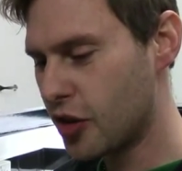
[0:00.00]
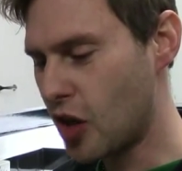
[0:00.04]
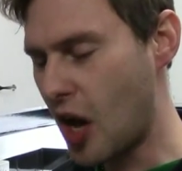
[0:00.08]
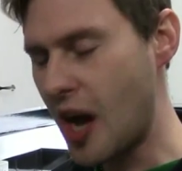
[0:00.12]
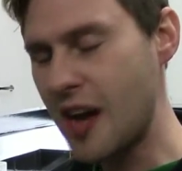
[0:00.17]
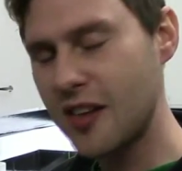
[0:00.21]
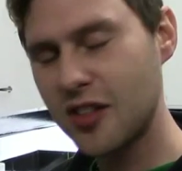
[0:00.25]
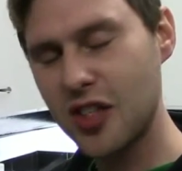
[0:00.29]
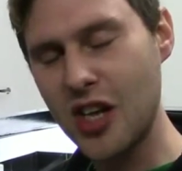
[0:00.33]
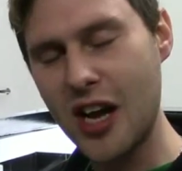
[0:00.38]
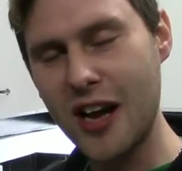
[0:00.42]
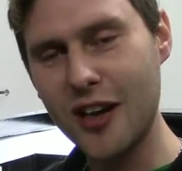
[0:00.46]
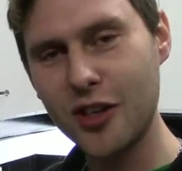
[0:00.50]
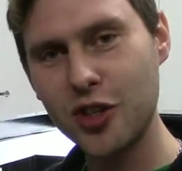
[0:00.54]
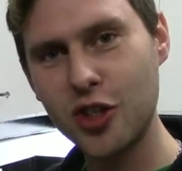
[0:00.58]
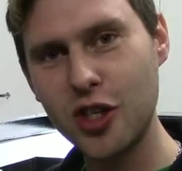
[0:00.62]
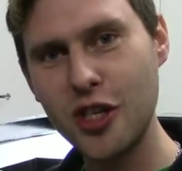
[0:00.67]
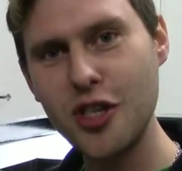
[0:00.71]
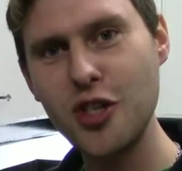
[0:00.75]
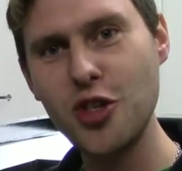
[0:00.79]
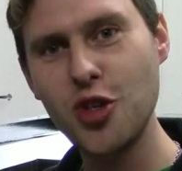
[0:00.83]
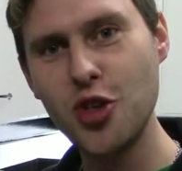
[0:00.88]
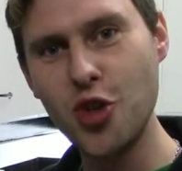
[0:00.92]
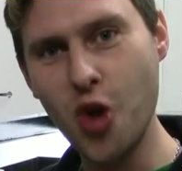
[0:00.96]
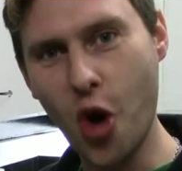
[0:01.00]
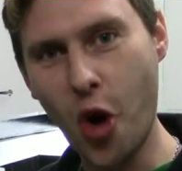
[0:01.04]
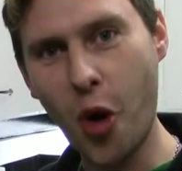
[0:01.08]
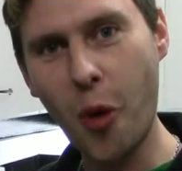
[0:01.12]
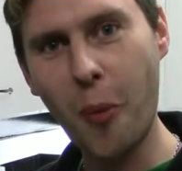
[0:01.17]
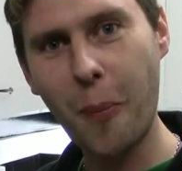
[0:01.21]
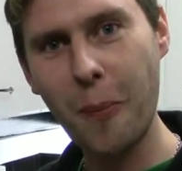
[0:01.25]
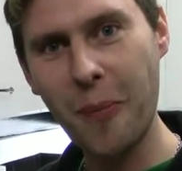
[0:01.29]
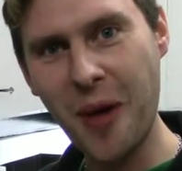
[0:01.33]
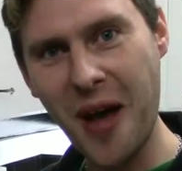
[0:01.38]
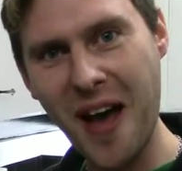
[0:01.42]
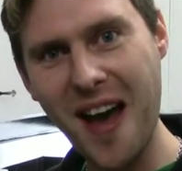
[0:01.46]
That's actually
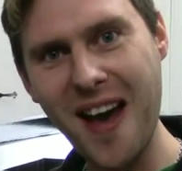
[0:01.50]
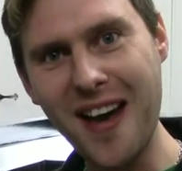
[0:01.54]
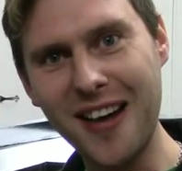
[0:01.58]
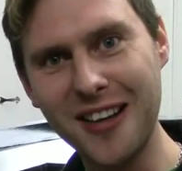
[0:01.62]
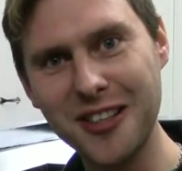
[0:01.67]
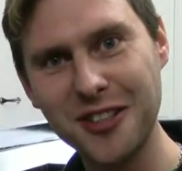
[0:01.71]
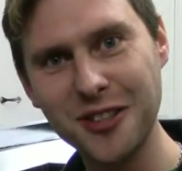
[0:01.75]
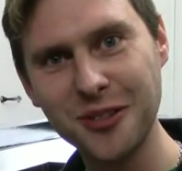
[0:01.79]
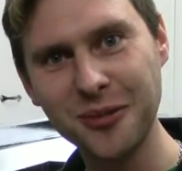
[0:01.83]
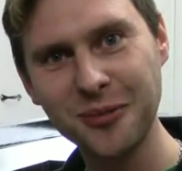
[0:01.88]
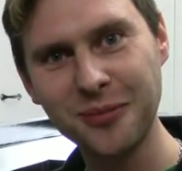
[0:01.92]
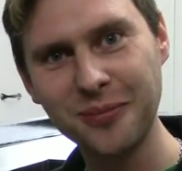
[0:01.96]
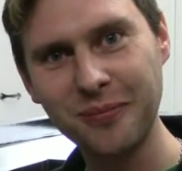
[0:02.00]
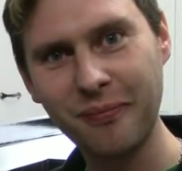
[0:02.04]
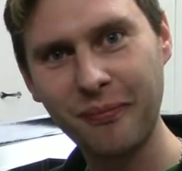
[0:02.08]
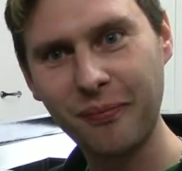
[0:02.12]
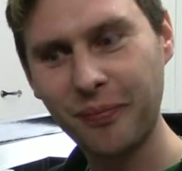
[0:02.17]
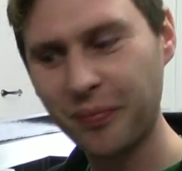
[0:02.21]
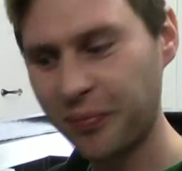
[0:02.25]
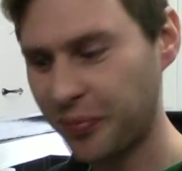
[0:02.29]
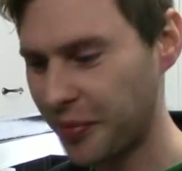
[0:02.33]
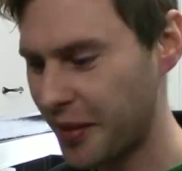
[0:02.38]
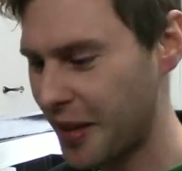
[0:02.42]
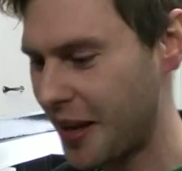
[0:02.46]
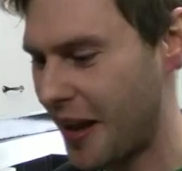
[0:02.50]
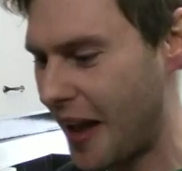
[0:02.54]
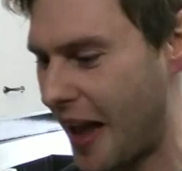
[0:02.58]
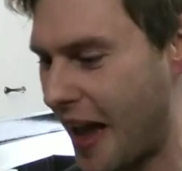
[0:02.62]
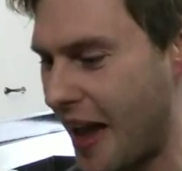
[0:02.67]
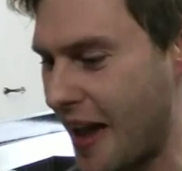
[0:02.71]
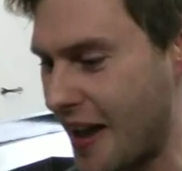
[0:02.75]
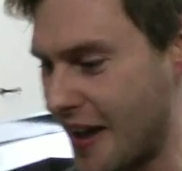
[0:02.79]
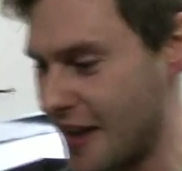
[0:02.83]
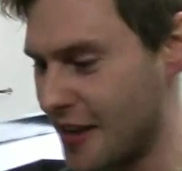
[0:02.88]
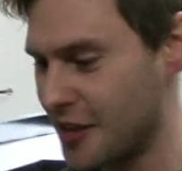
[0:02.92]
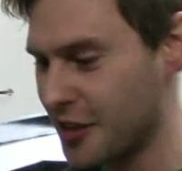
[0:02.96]
not bad.
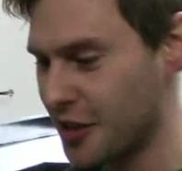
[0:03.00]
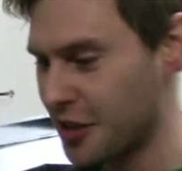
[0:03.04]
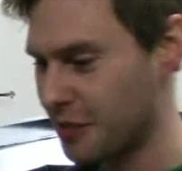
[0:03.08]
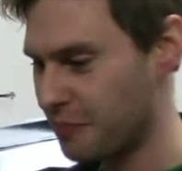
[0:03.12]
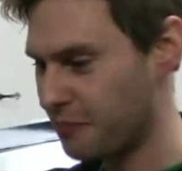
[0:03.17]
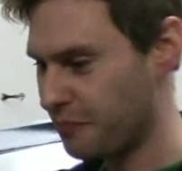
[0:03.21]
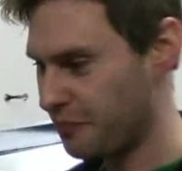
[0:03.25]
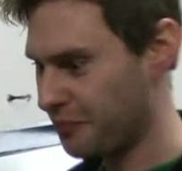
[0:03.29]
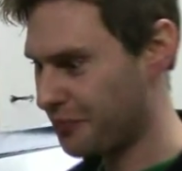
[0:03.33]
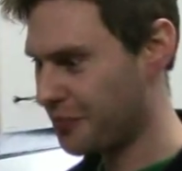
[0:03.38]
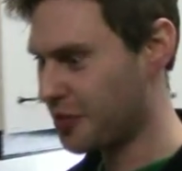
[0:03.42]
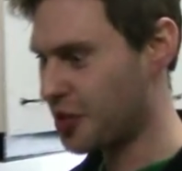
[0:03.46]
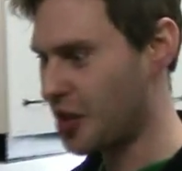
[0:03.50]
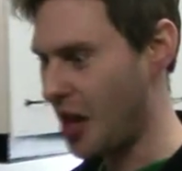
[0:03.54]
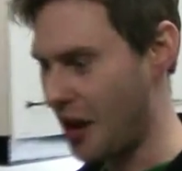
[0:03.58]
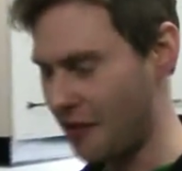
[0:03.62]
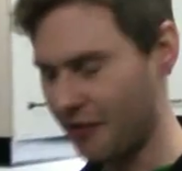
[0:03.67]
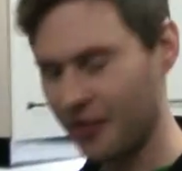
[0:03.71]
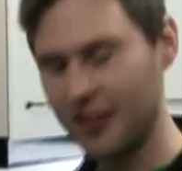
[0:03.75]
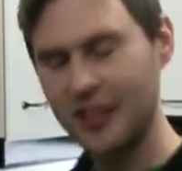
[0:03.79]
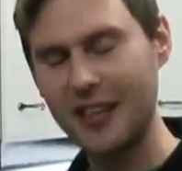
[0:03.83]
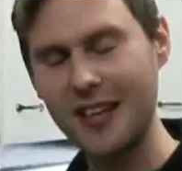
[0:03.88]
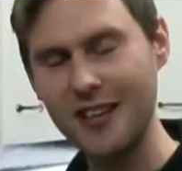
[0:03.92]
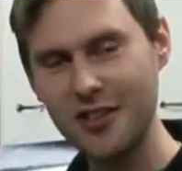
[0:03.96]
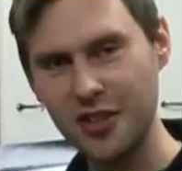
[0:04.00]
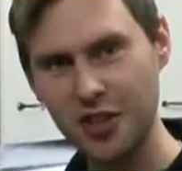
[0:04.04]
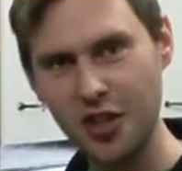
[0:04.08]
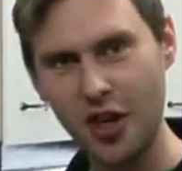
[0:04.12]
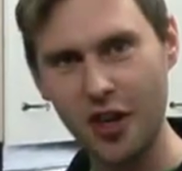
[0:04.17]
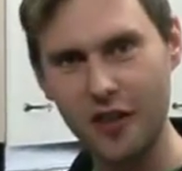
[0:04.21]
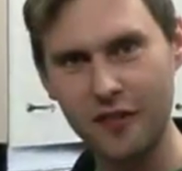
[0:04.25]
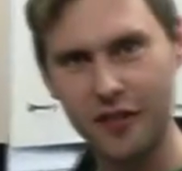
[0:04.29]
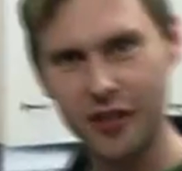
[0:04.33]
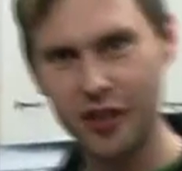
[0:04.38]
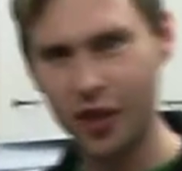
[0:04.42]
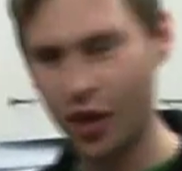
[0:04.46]
It is definitely a
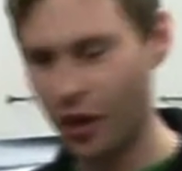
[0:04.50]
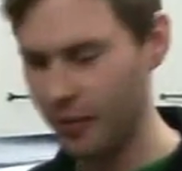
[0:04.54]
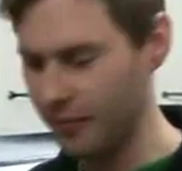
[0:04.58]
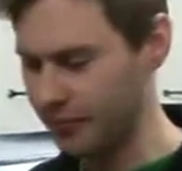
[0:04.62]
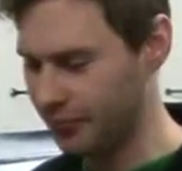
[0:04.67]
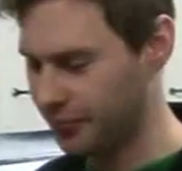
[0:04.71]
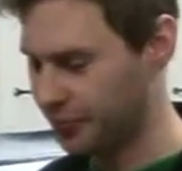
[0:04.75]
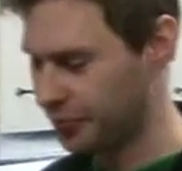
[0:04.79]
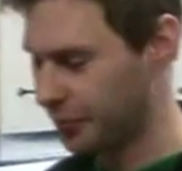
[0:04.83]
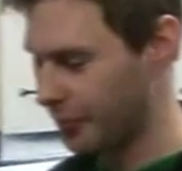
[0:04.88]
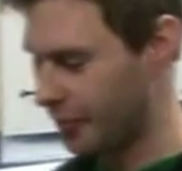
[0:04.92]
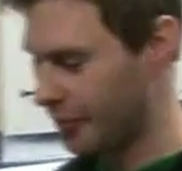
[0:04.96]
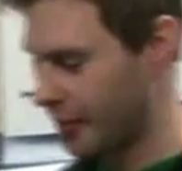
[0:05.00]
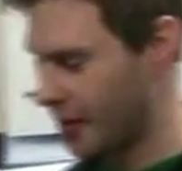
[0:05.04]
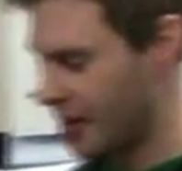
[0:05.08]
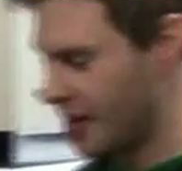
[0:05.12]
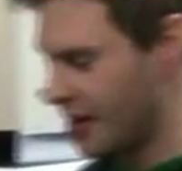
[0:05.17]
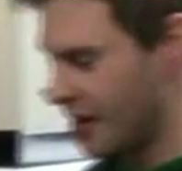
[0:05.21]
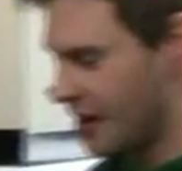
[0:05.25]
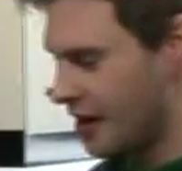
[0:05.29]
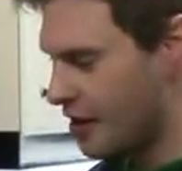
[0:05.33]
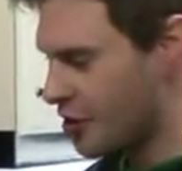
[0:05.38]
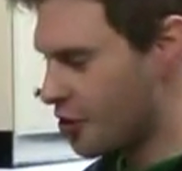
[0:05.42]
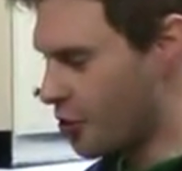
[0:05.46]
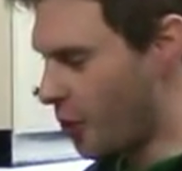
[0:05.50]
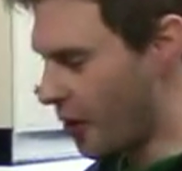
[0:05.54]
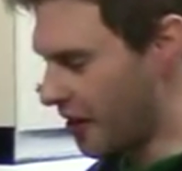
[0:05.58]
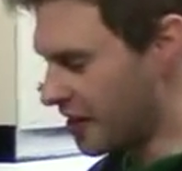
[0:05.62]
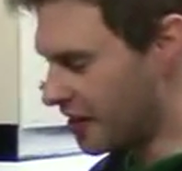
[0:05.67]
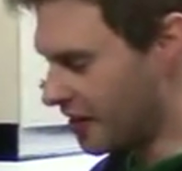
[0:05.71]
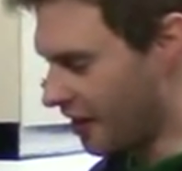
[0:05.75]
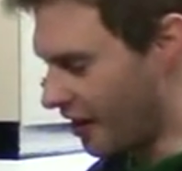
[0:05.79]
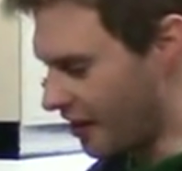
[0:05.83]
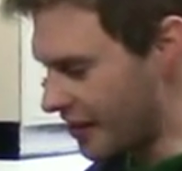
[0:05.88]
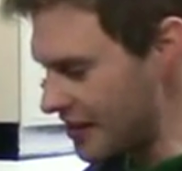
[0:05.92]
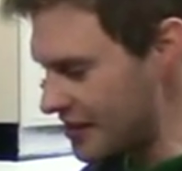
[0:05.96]
Sauvignon.
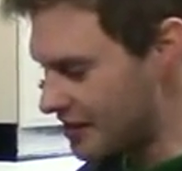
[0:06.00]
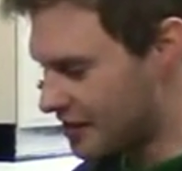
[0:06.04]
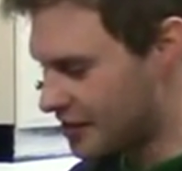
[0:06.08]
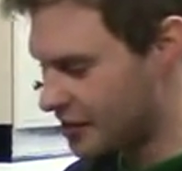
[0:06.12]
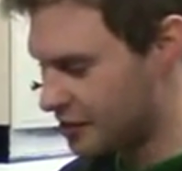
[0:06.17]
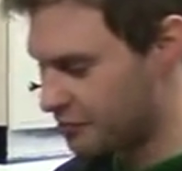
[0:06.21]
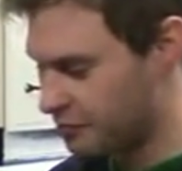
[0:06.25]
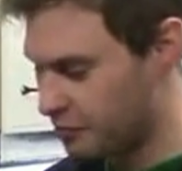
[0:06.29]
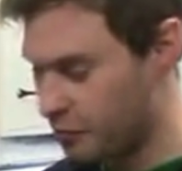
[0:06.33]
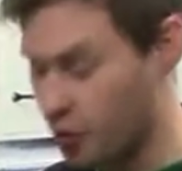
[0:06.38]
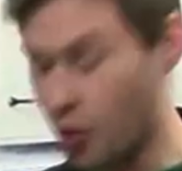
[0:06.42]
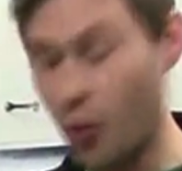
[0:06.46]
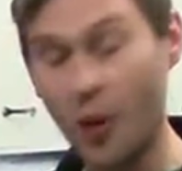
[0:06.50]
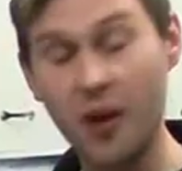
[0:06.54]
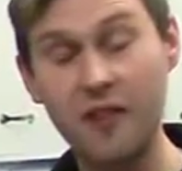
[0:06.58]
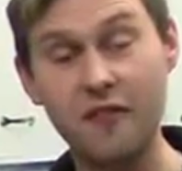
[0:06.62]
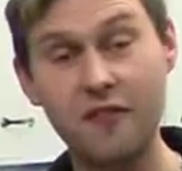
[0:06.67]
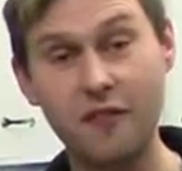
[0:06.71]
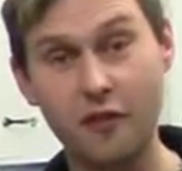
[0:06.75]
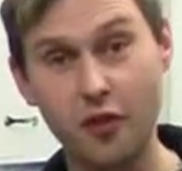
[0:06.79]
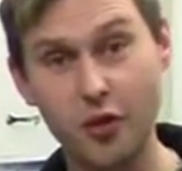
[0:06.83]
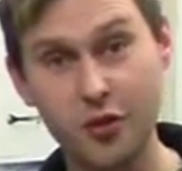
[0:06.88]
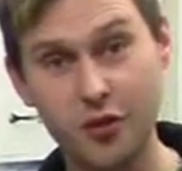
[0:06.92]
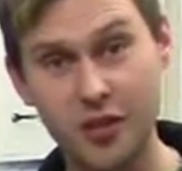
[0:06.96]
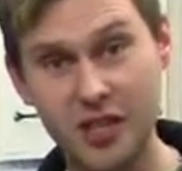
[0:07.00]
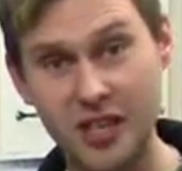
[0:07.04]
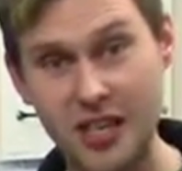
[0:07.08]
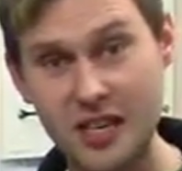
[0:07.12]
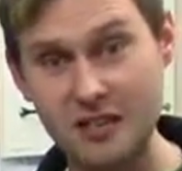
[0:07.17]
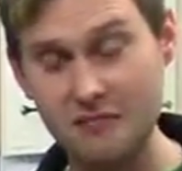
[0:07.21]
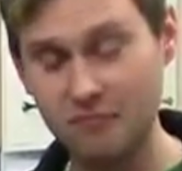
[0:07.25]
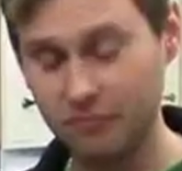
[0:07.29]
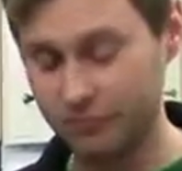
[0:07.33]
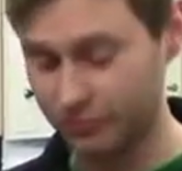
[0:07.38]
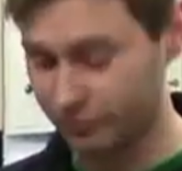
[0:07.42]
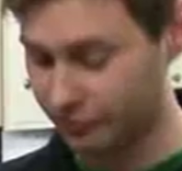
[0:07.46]
Quite light, quite
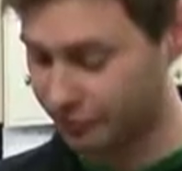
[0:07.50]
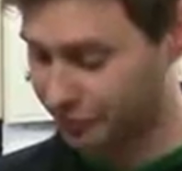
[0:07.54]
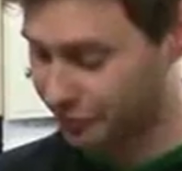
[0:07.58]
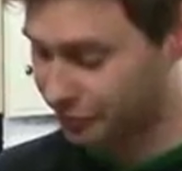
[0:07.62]
fruity.